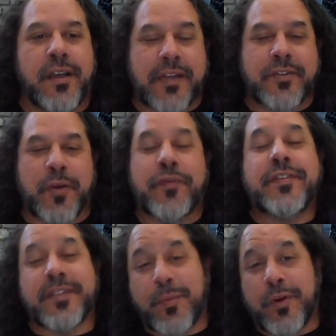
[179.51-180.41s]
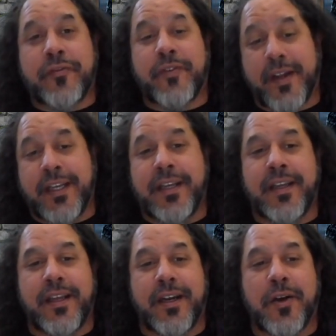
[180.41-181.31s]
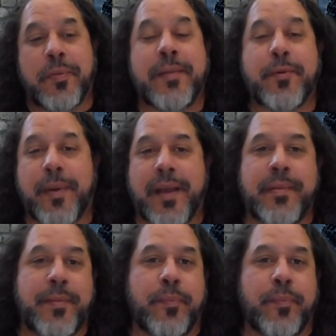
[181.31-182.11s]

So if it's somewhat funny, people might be